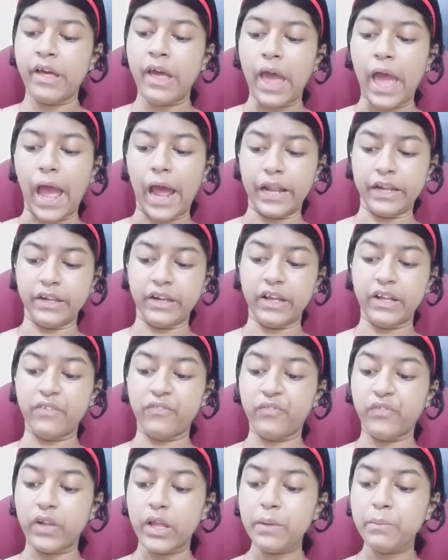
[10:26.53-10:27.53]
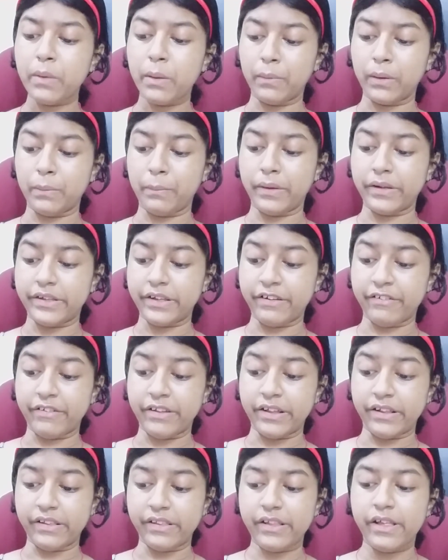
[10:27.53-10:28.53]
and inflammable
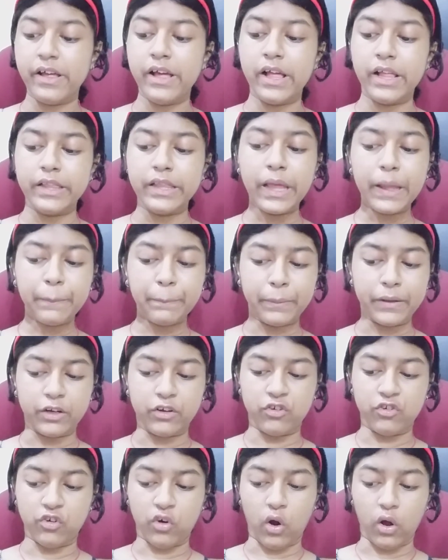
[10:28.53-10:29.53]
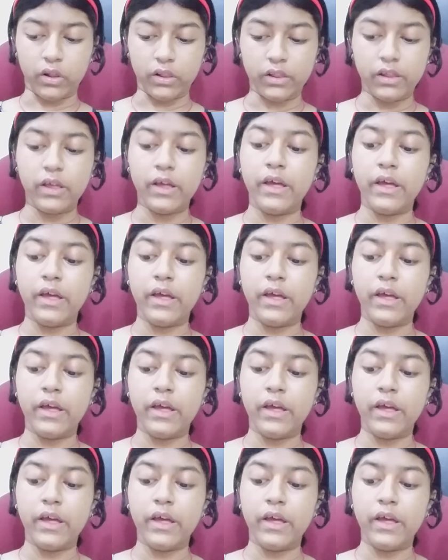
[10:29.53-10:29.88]
material like petrol,